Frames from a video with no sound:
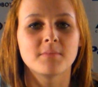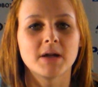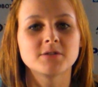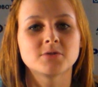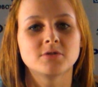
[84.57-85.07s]

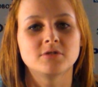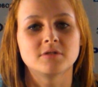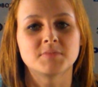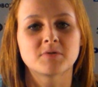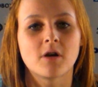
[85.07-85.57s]
Make sure you
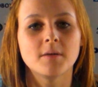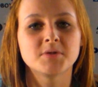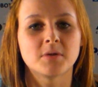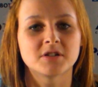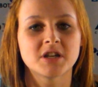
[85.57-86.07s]
subscribe
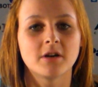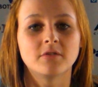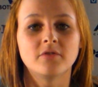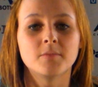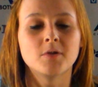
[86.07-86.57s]
to our
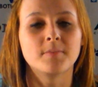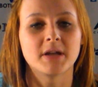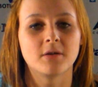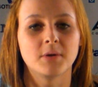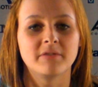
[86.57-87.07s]
channel for more
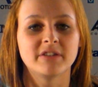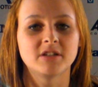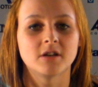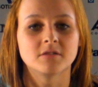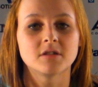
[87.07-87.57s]
P O E
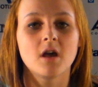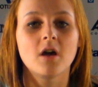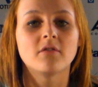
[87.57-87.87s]
videos.